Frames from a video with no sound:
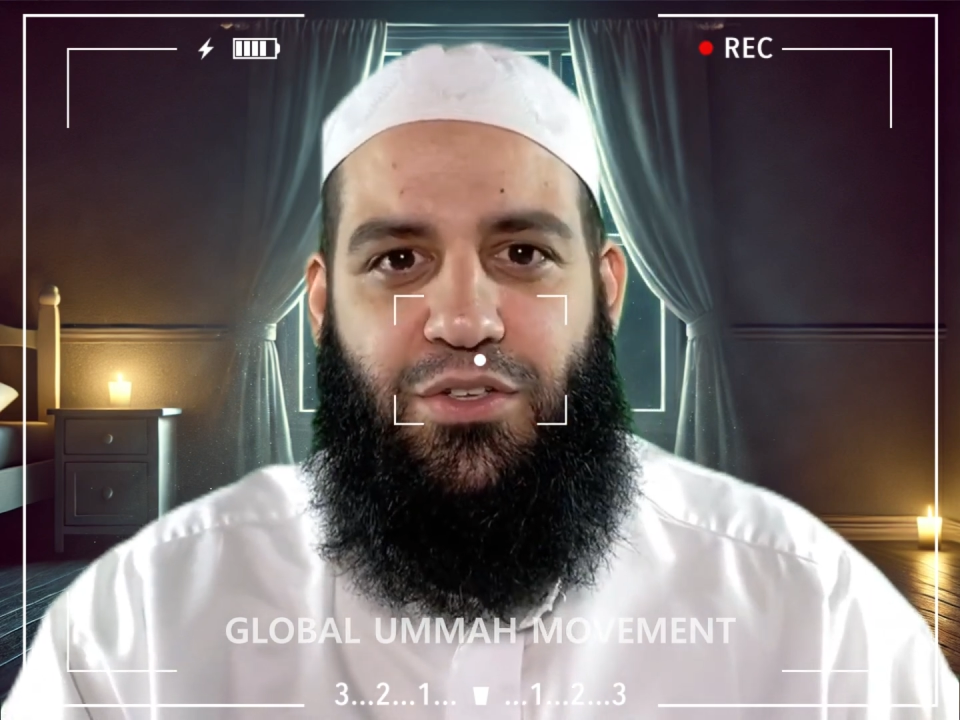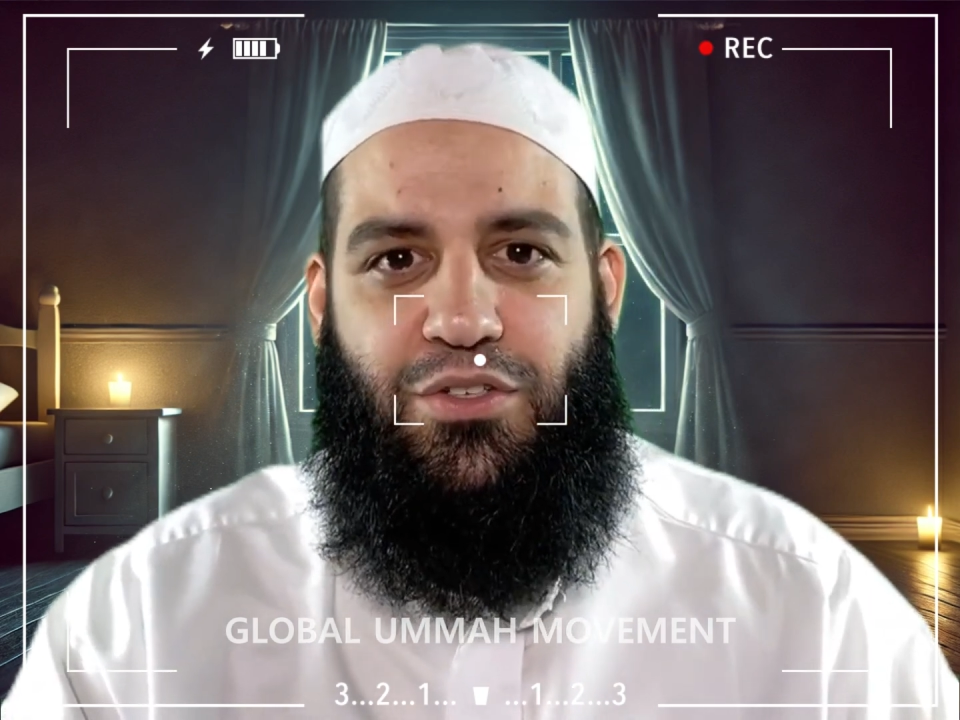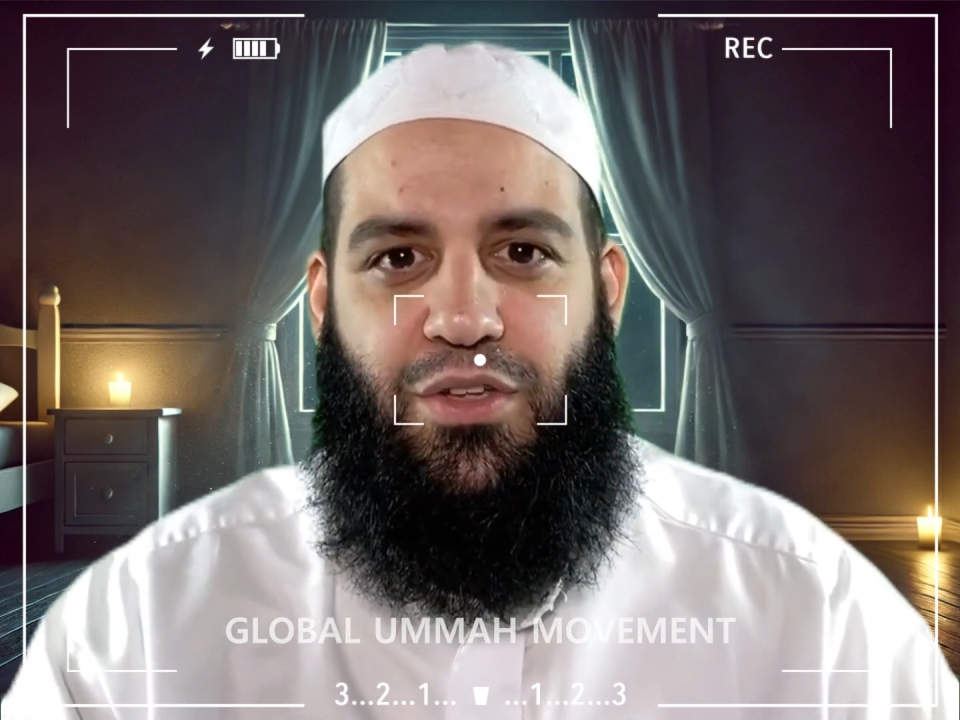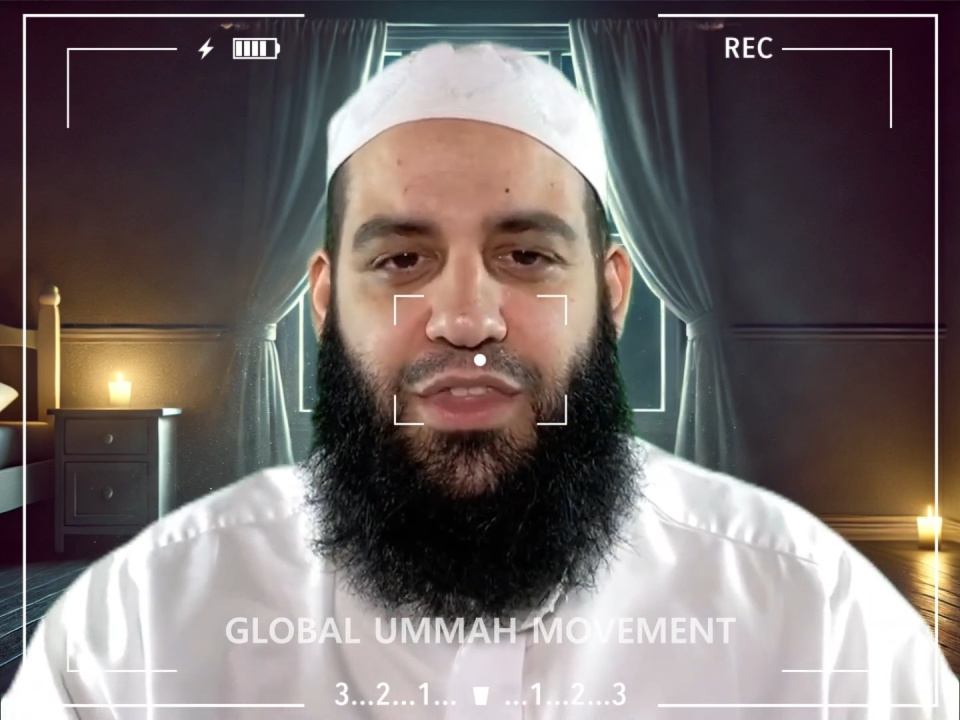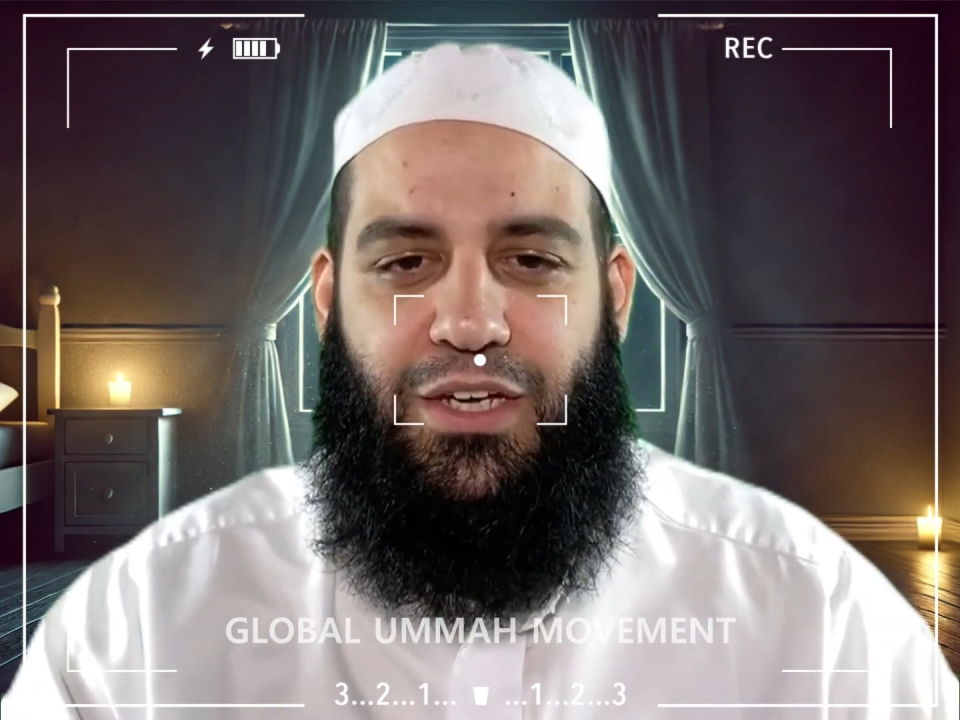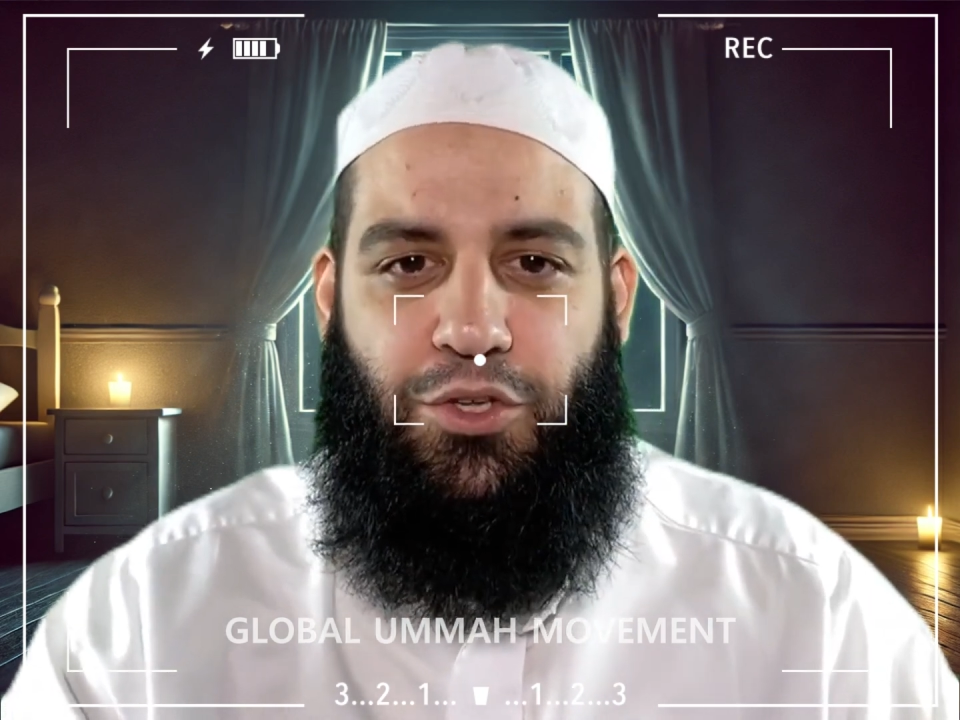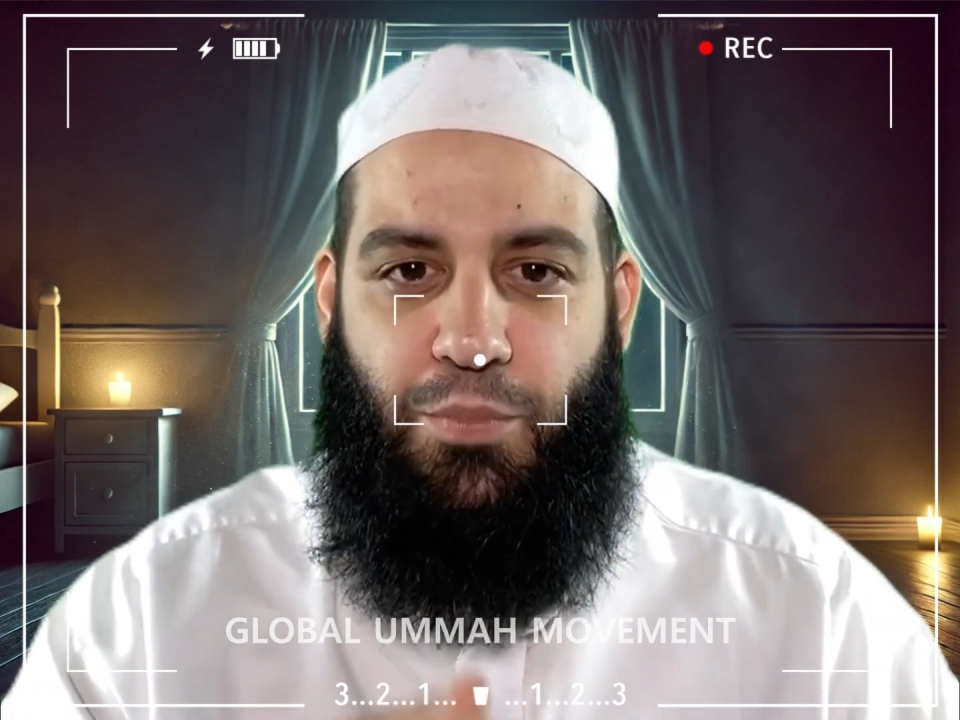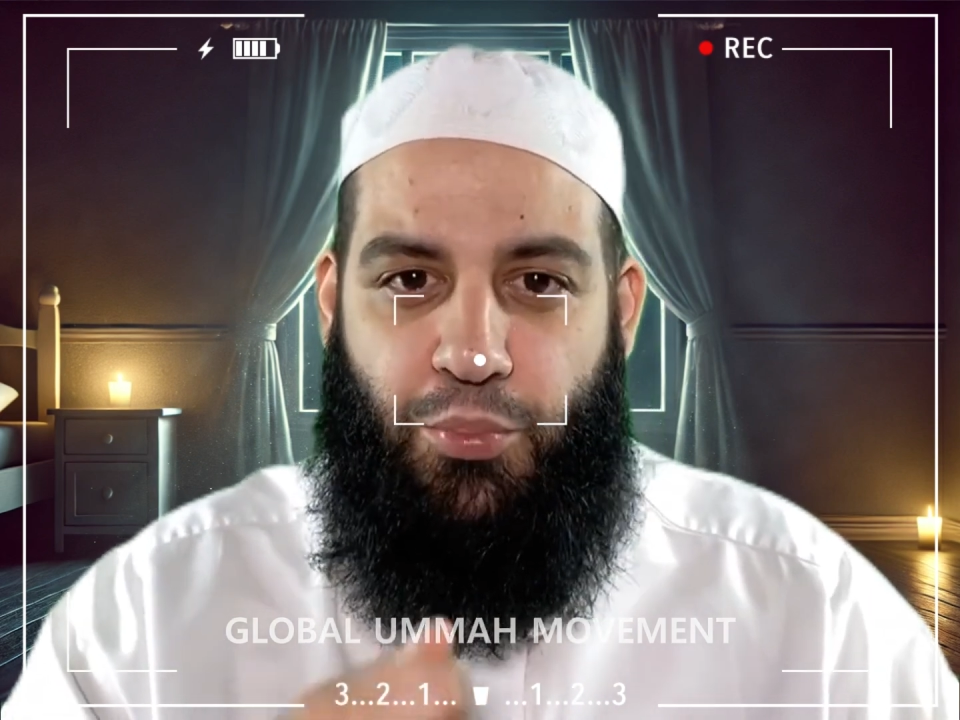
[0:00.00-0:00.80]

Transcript: so that you